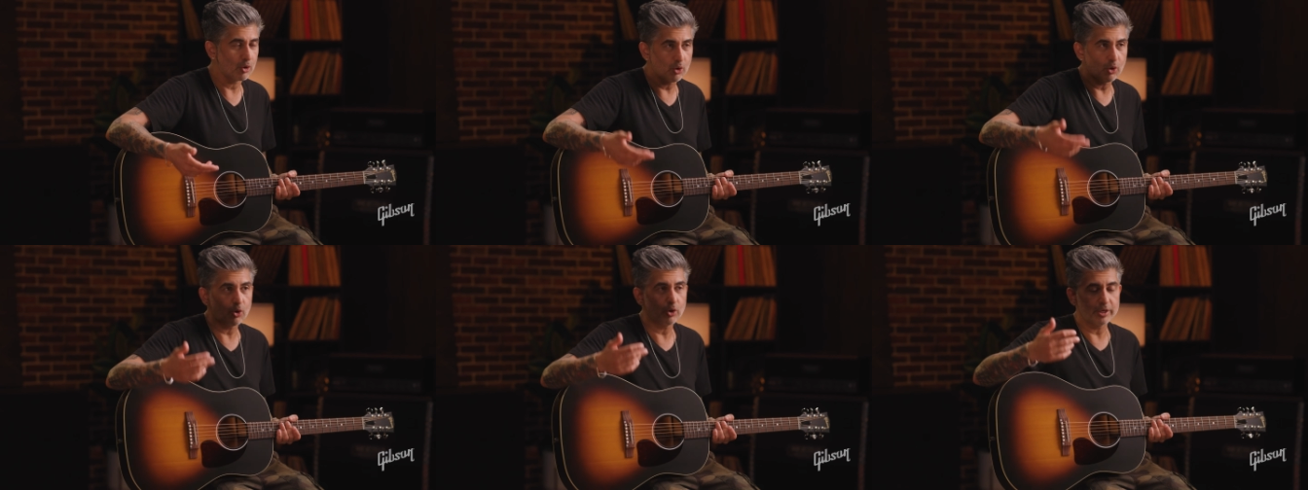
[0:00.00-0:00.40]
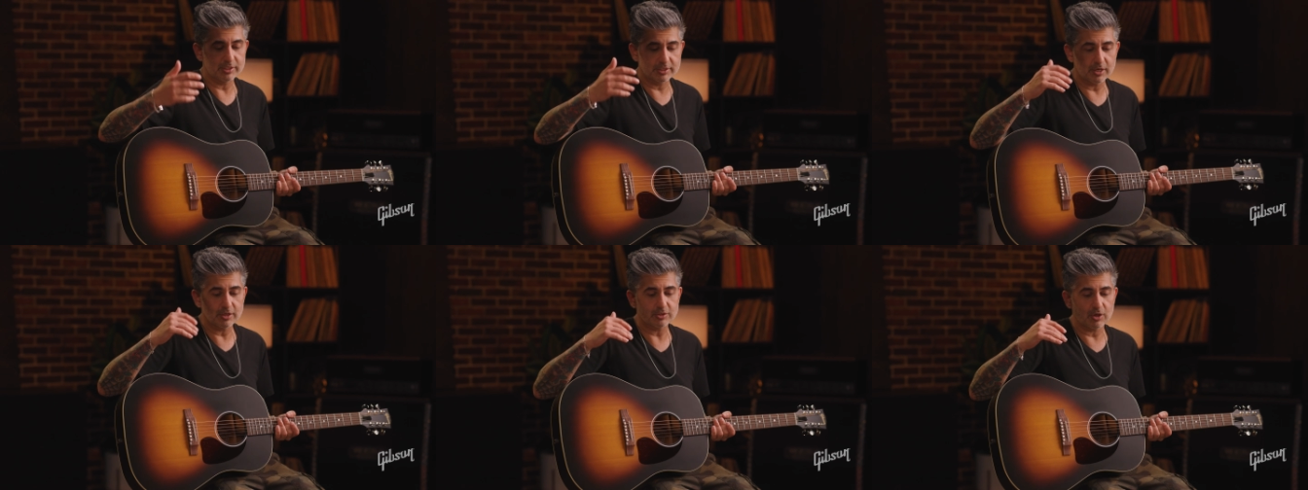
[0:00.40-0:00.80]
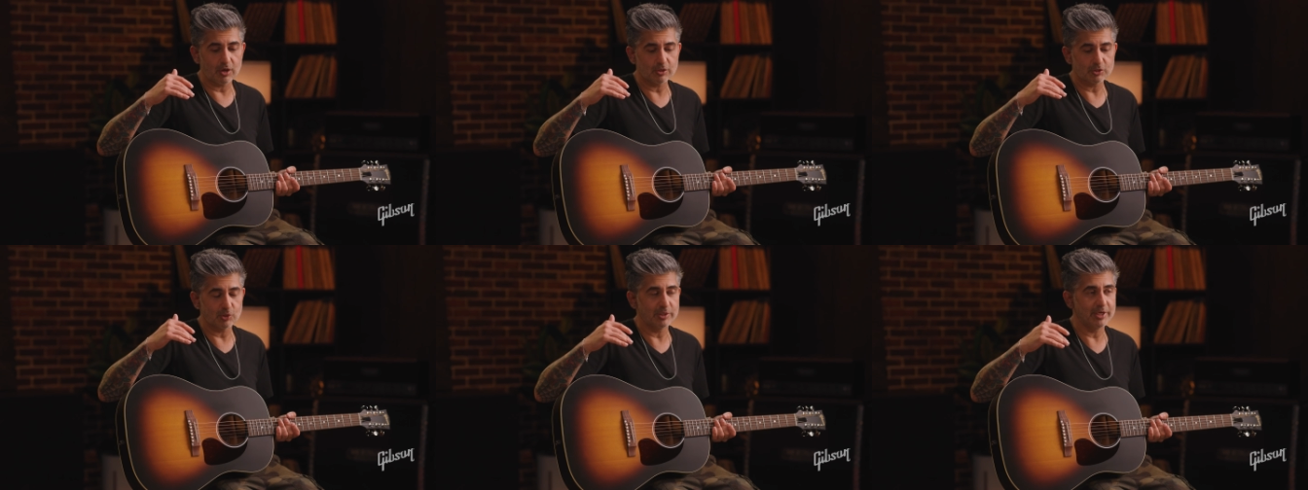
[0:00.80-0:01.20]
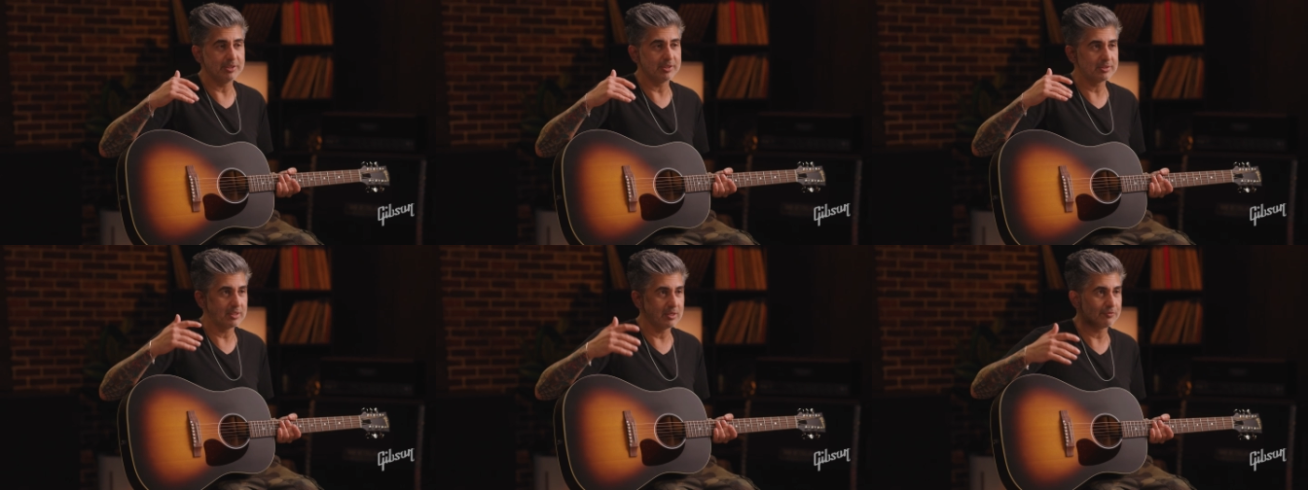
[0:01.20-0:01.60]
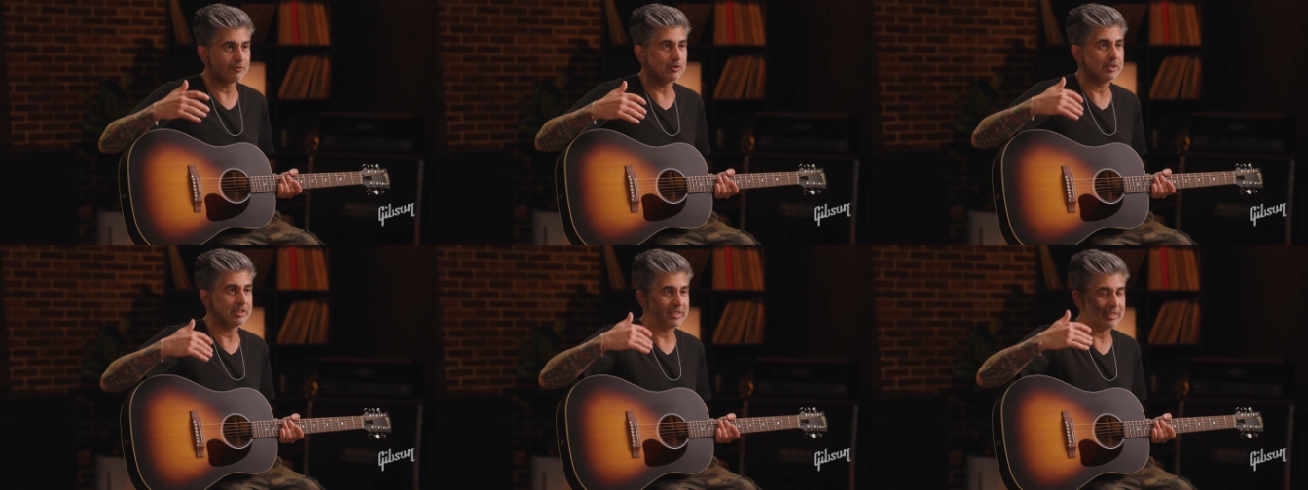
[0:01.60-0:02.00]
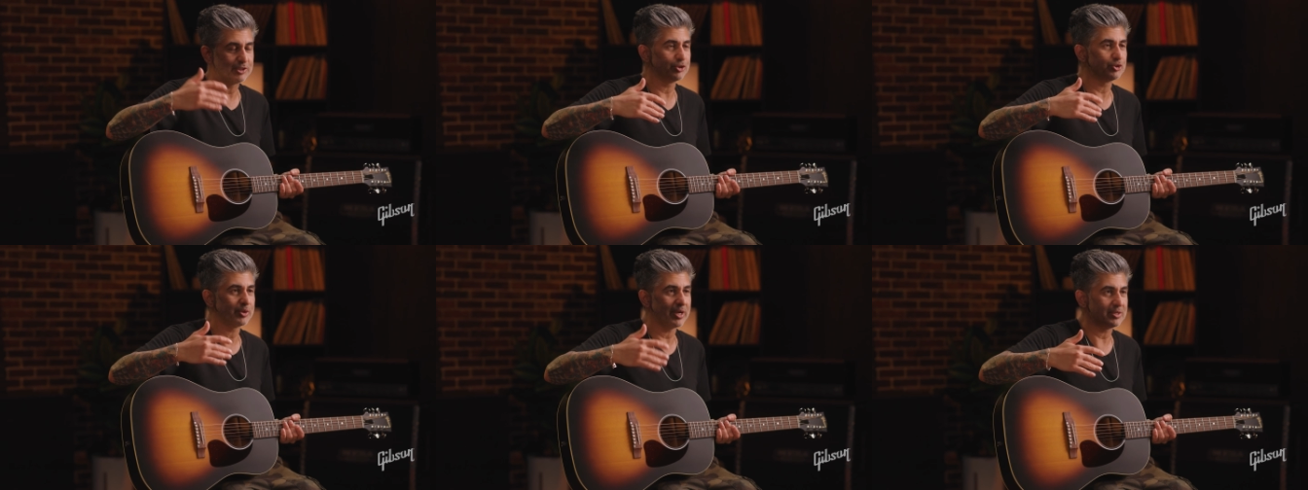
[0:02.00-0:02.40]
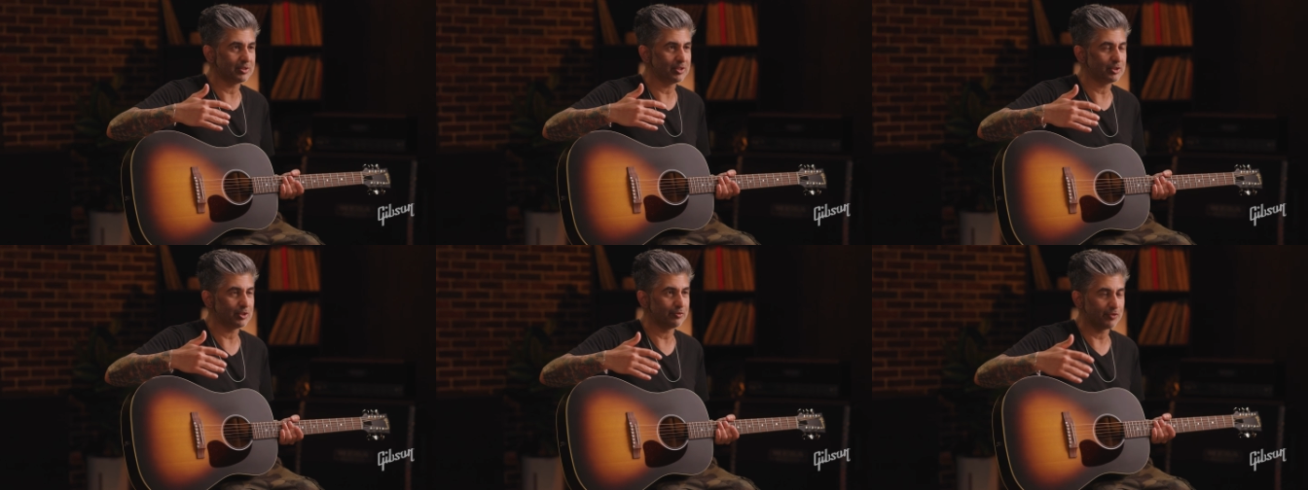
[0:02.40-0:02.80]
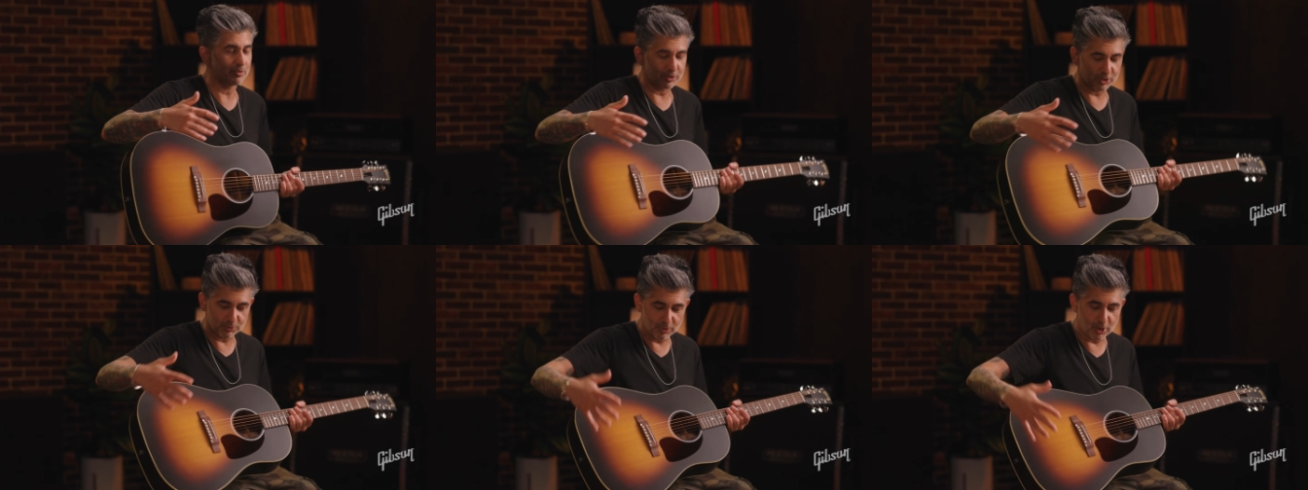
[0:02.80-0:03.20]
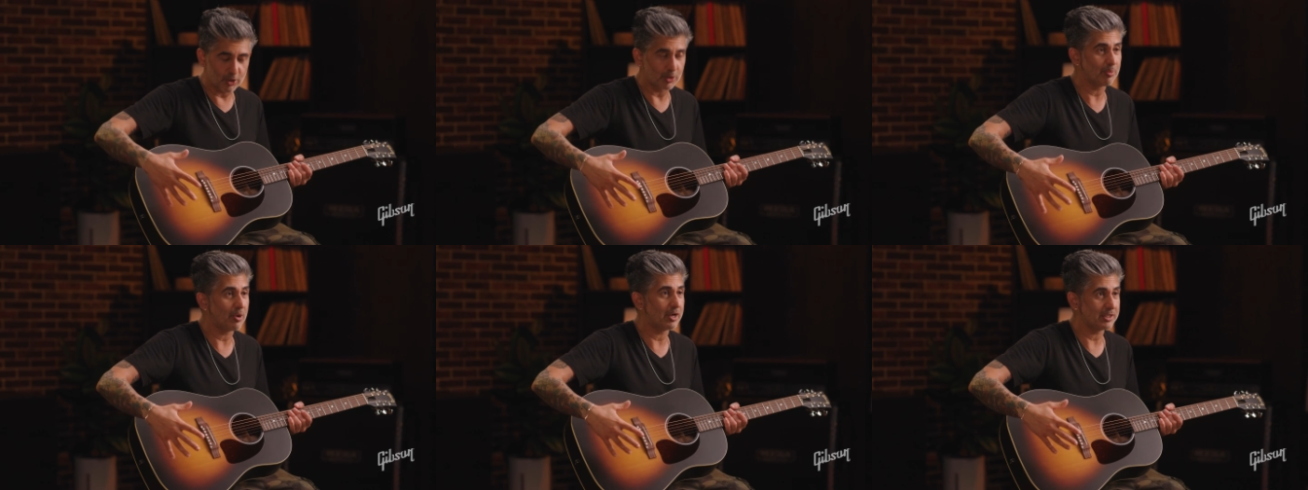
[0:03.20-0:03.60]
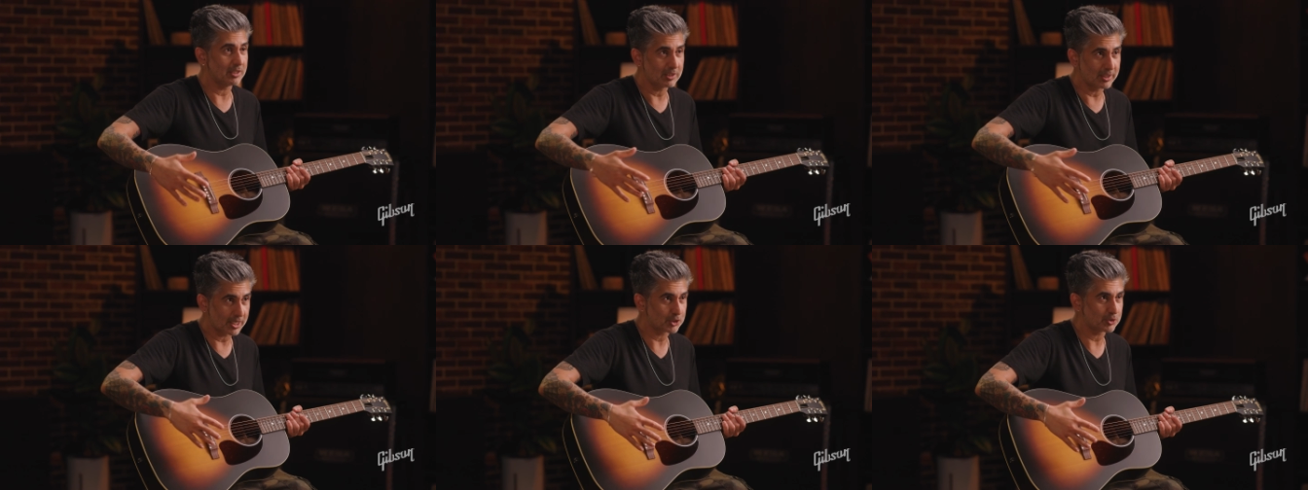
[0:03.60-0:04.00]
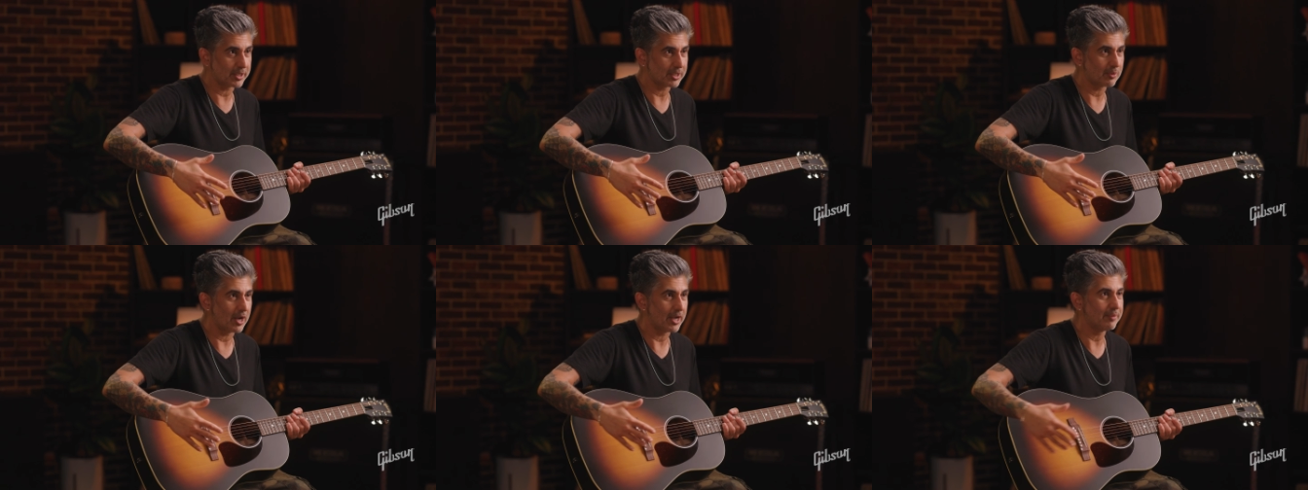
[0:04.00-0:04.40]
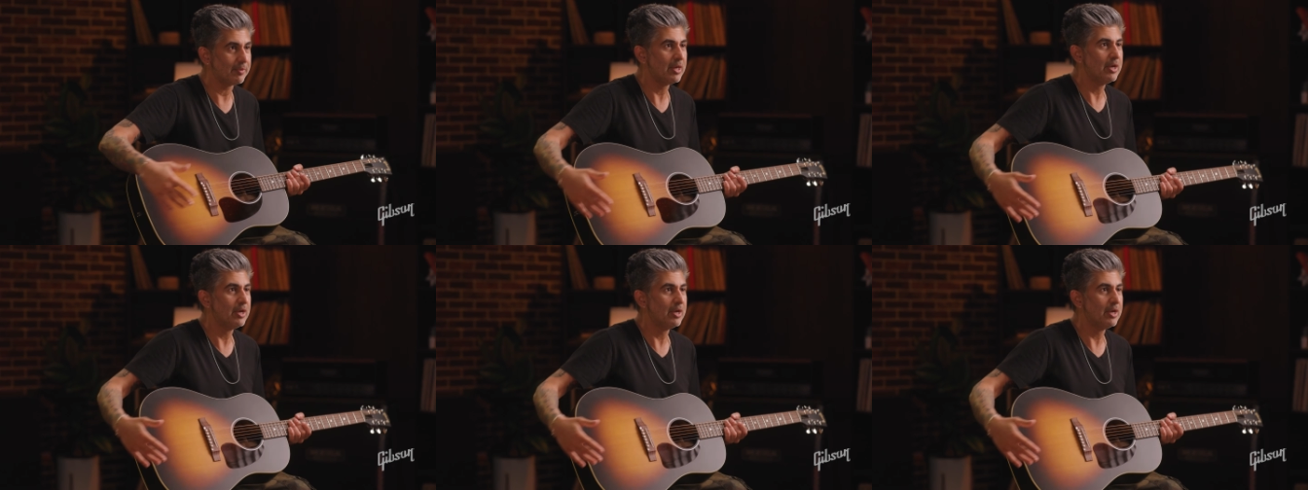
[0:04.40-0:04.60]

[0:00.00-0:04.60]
or it does also lend itself for an easier transition from a smaller body electric, right?